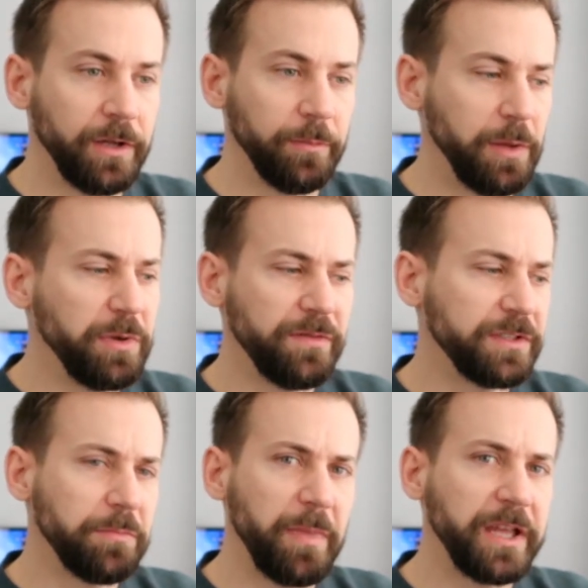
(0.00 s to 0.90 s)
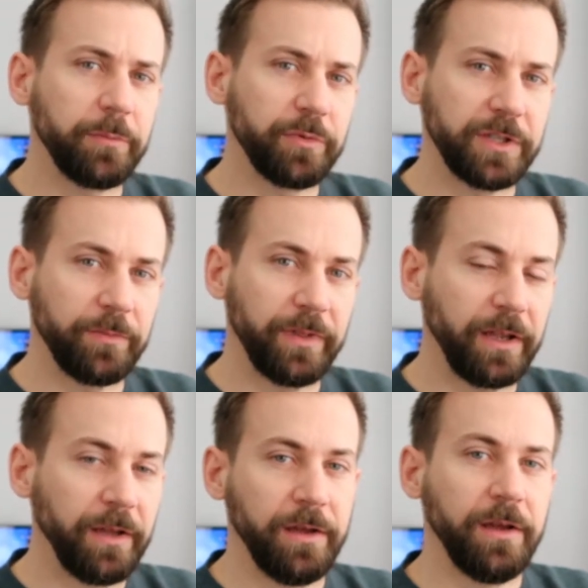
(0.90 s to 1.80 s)
Maybe even some makeup or something.
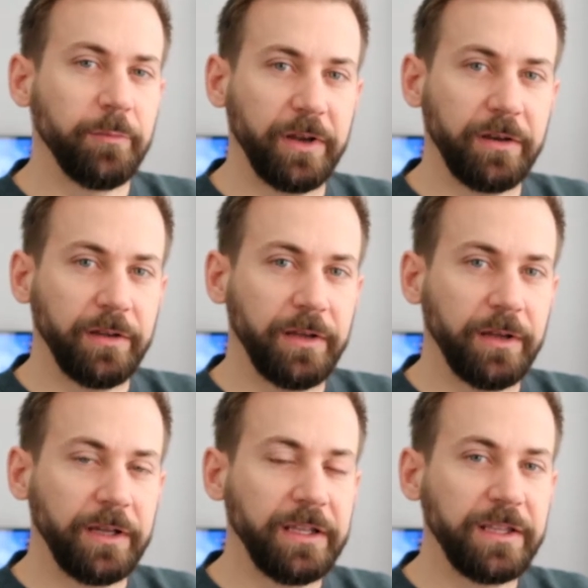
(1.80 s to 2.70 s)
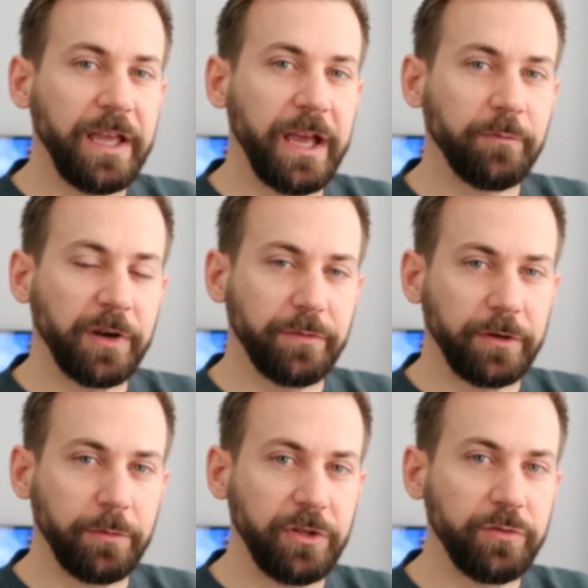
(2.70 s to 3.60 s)
But in the end, whatever we're
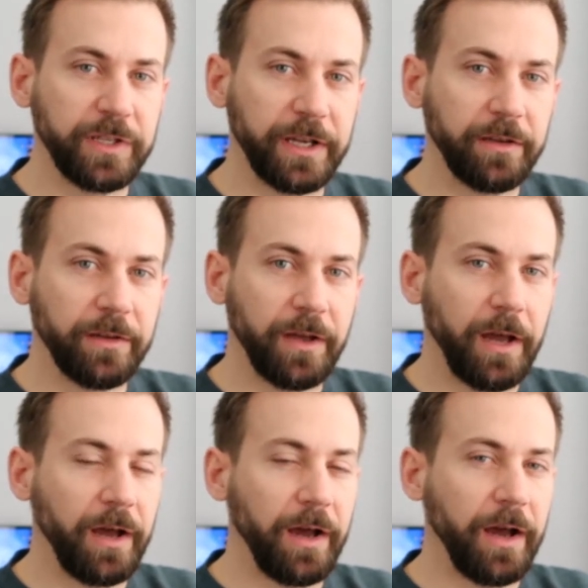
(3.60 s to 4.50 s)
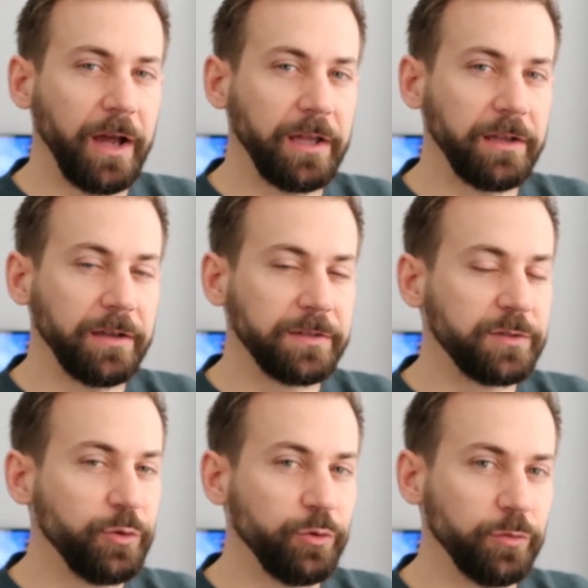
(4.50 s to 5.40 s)
going to be using, I
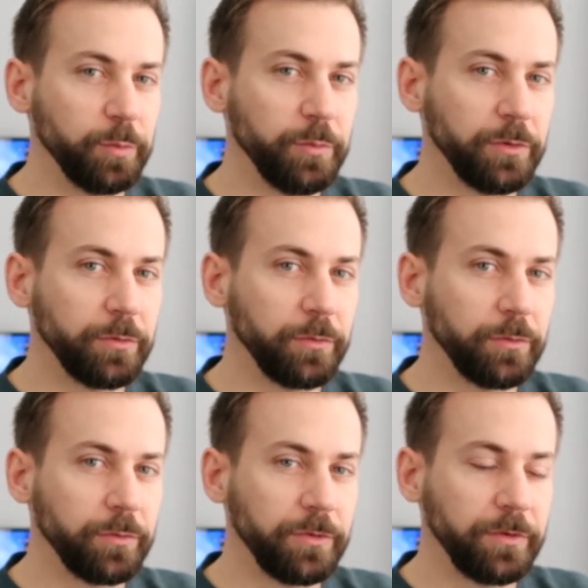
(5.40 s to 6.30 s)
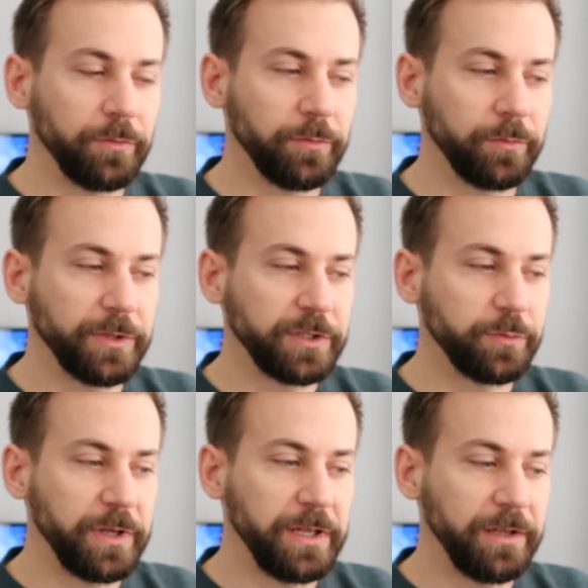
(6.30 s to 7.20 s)
assume once
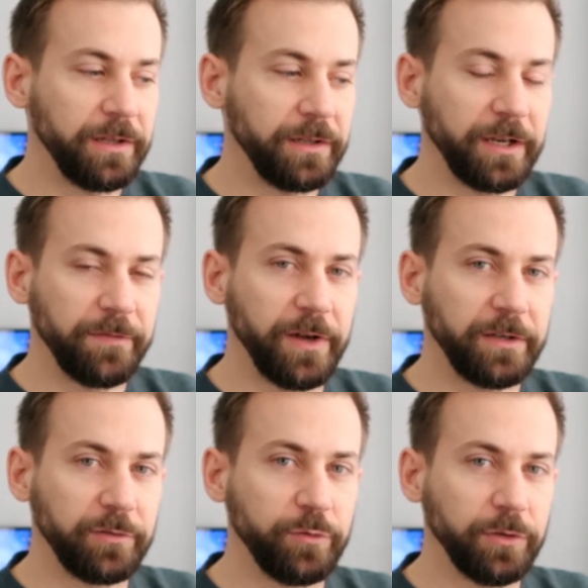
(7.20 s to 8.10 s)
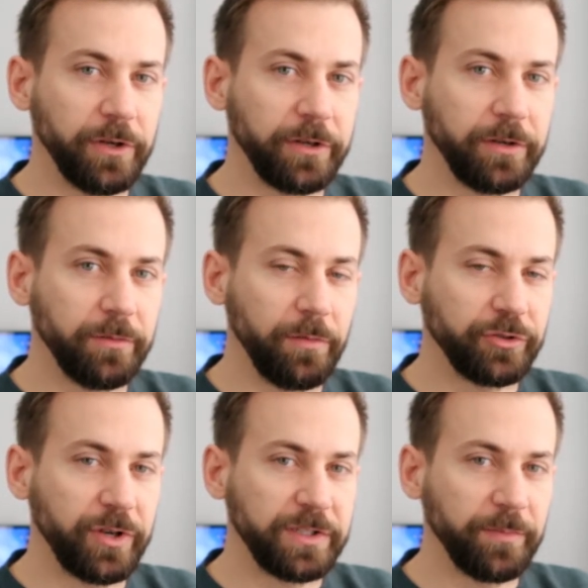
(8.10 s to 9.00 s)
we get a fun, cool look, we want
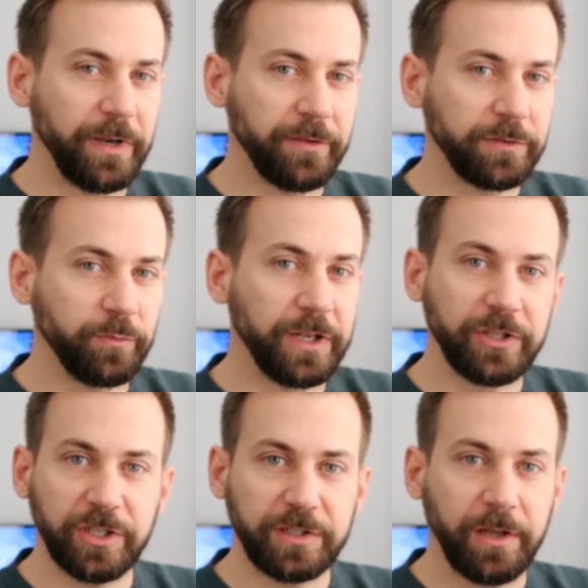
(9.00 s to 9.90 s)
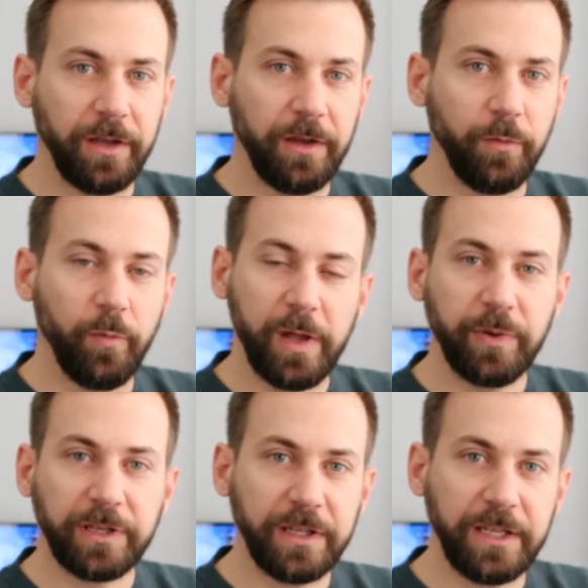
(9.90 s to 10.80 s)
to try something else, we can just wipe
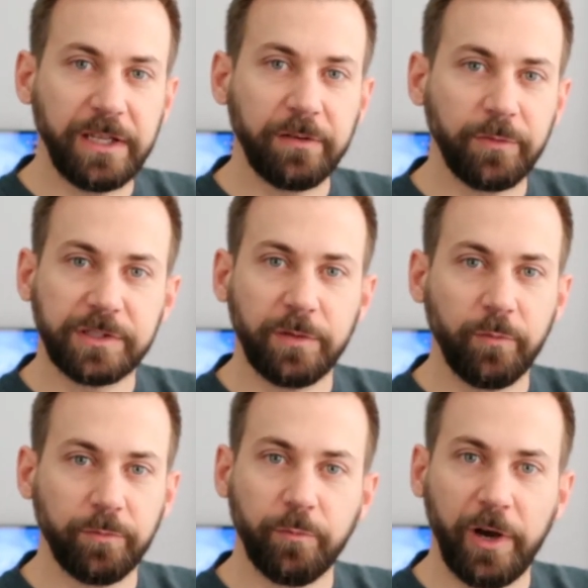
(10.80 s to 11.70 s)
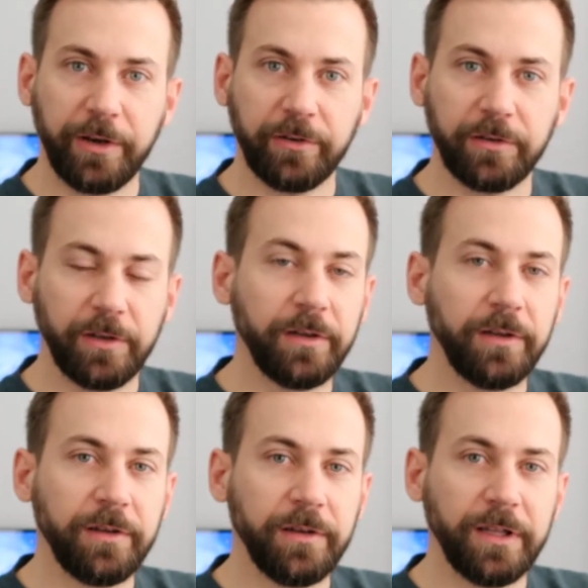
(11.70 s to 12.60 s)
it clean with some water,
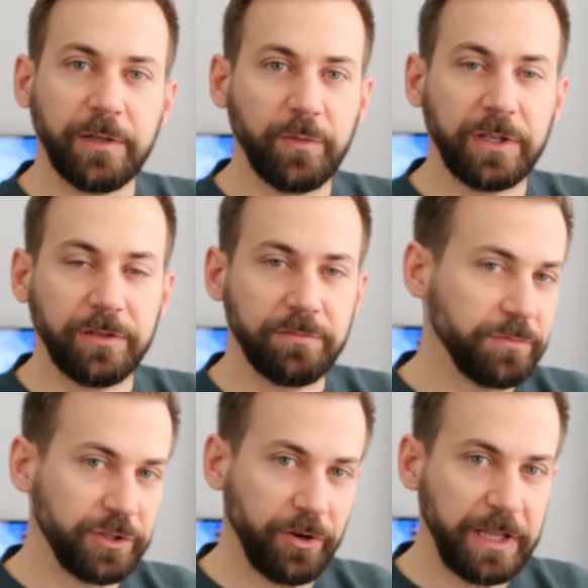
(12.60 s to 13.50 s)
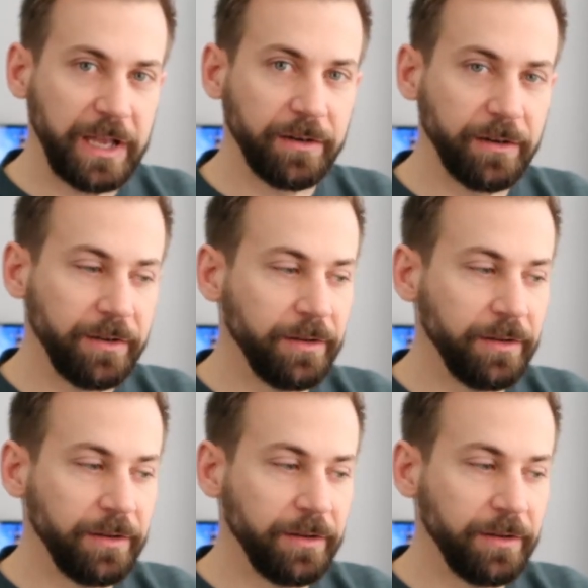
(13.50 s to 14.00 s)
and then we can start again.